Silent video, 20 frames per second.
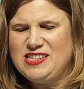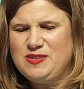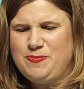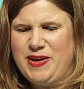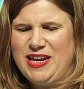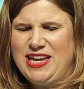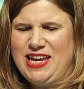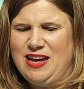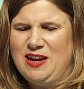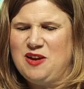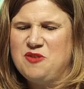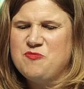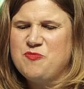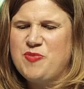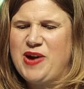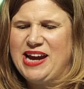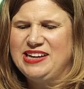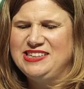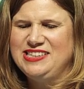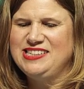speaking
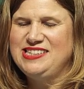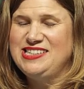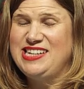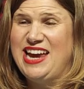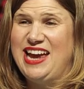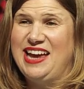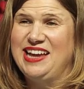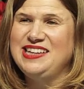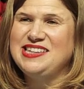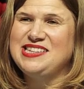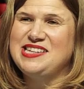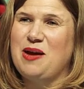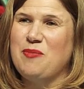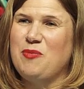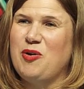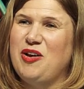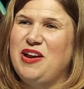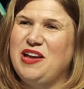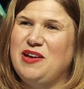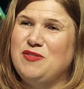practice test, I'm
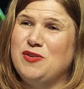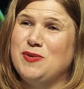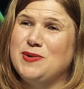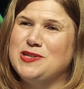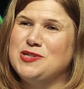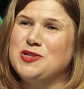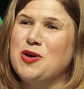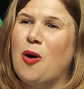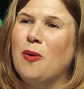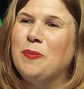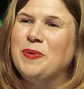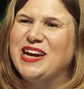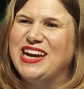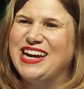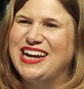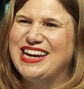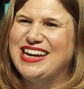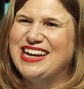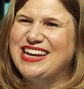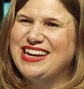going to give you a
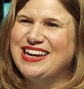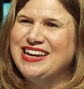topic.